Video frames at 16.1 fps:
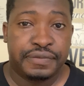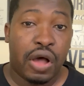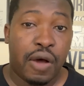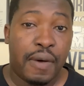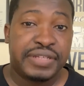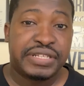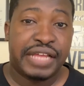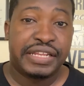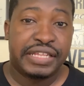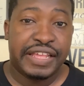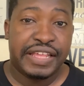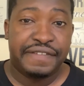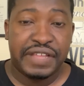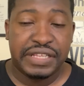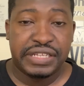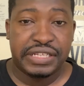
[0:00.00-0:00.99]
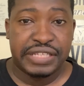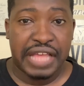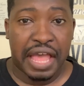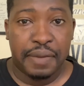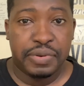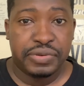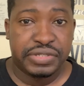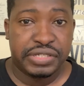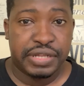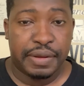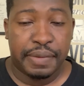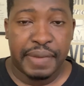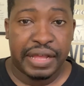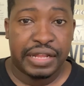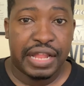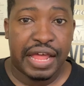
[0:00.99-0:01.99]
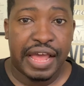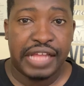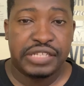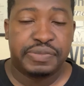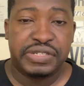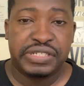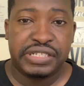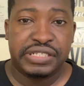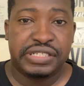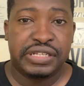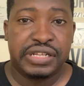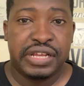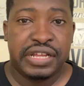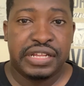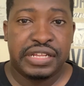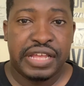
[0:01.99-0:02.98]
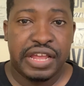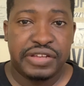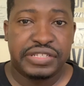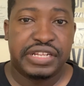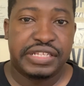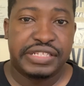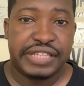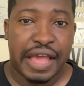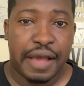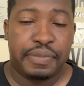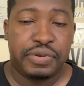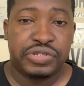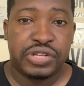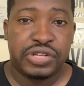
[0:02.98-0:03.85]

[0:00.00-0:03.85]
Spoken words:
So I always like to give these examples to some of my clients, but just here's an example.